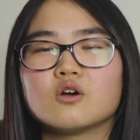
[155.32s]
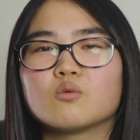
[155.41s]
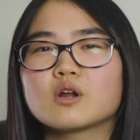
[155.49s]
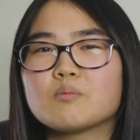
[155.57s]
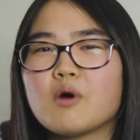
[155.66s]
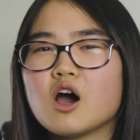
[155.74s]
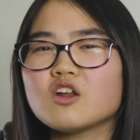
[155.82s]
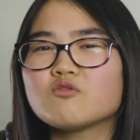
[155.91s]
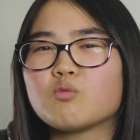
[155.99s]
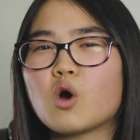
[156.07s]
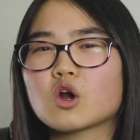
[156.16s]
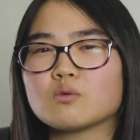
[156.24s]
When a pot
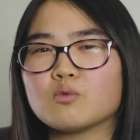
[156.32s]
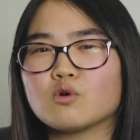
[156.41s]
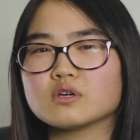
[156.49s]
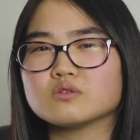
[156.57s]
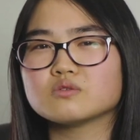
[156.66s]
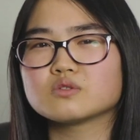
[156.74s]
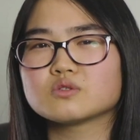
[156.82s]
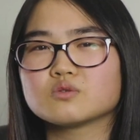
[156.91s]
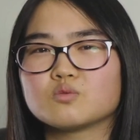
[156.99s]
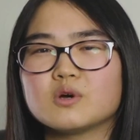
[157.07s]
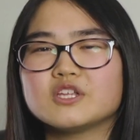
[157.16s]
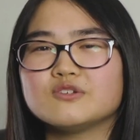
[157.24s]
of water boils,
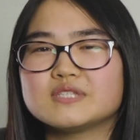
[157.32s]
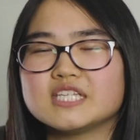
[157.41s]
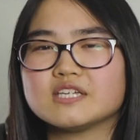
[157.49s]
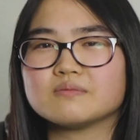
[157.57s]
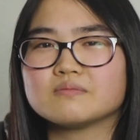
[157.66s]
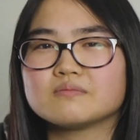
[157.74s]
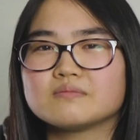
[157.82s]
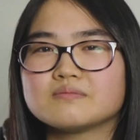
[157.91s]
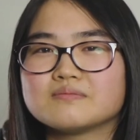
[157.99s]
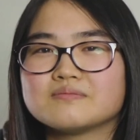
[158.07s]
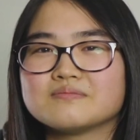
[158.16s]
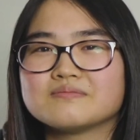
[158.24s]
what do you see?
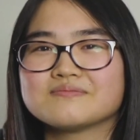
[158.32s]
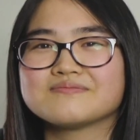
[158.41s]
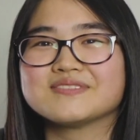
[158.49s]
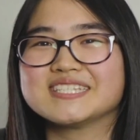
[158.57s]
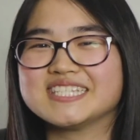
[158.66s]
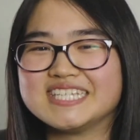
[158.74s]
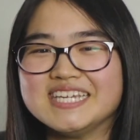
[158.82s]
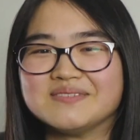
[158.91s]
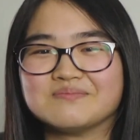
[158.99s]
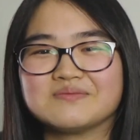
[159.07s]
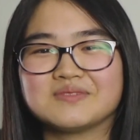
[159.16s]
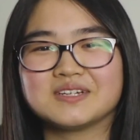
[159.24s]

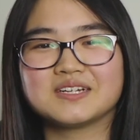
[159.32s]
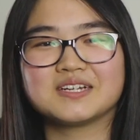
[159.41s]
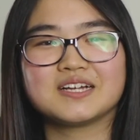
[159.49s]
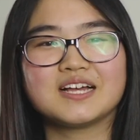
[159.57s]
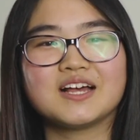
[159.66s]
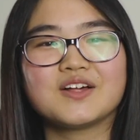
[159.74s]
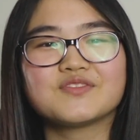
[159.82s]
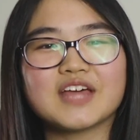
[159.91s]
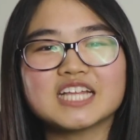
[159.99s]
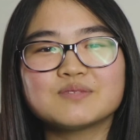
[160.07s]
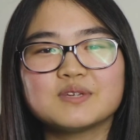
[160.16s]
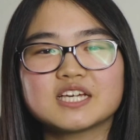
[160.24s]
Steam!
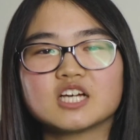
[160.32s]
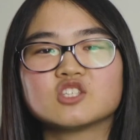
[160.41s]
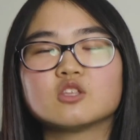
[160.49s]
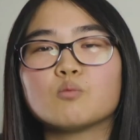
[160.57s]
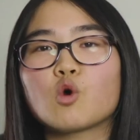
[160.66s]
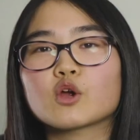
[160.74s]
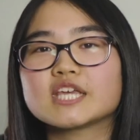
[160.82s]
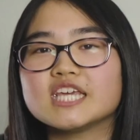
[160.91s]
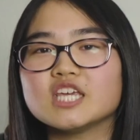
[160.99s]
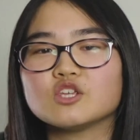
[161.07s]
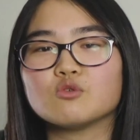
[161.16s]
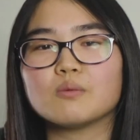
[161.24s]
That's because the more
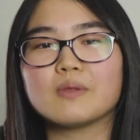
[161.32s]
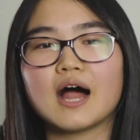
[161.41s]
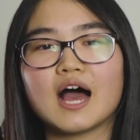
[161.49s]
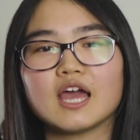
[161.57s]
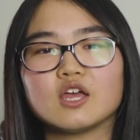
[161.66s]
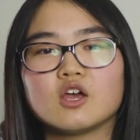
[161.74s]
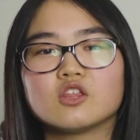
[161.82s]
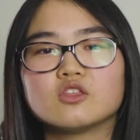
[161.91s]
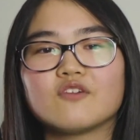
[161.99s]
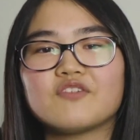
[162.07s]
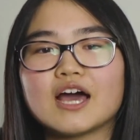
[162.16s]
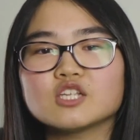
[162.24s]
heat you apply,
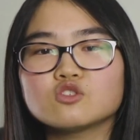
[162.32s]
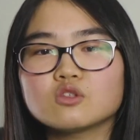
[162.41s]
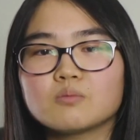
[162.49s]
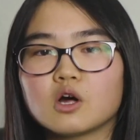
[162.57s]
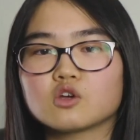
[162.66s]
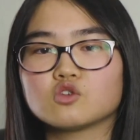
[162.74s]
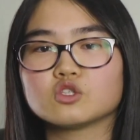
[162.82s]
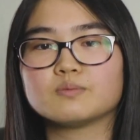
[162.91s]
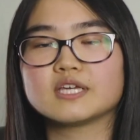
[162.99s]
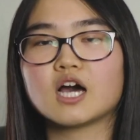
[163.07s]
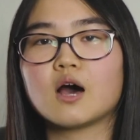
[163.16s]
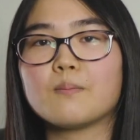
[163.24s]
the faster the molecules
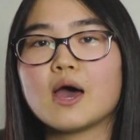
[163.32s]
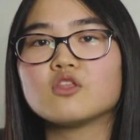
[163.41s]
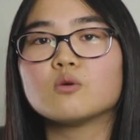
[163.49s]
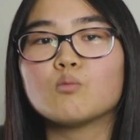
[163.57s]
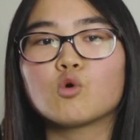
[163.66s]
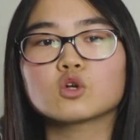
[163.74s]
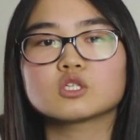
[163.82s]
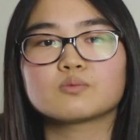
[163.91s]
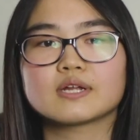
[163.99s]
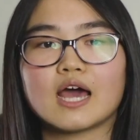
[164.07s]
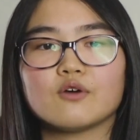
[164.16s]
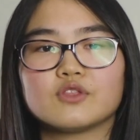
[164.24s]
become and the more
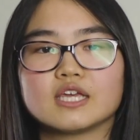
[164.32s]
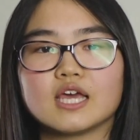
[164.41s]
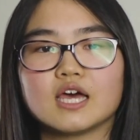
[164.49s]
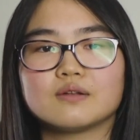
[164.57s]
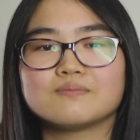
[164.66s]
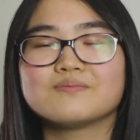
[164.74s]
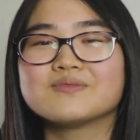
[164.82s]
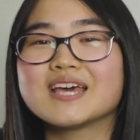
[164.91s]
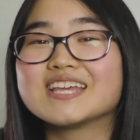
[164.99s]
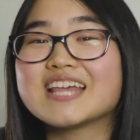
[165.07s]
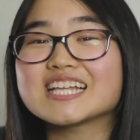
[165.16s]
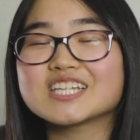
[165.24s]
spread out they get.
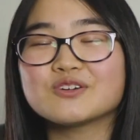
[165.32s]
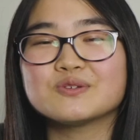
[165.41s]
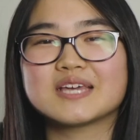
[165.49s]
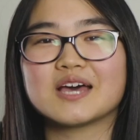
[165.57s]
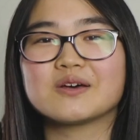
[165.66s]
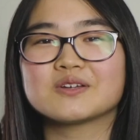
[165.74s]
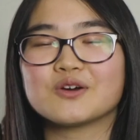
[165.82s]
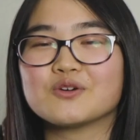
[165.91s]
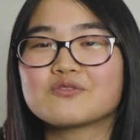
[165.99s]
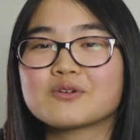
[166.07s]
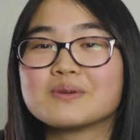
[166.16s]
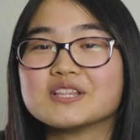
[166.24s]
And that's how you go
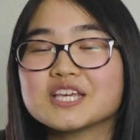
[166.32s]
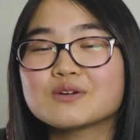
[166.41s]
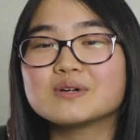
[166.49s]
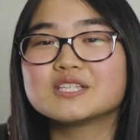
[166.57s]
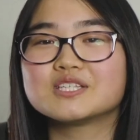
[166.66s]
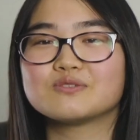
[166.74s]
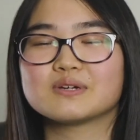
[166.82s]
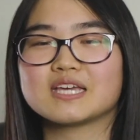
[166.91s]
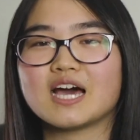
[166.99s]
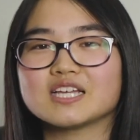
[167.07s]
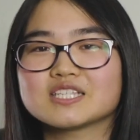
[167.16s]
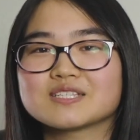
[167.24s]
from a liquid to a
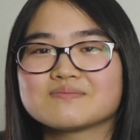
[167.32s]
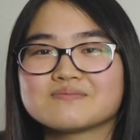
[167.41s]
gas.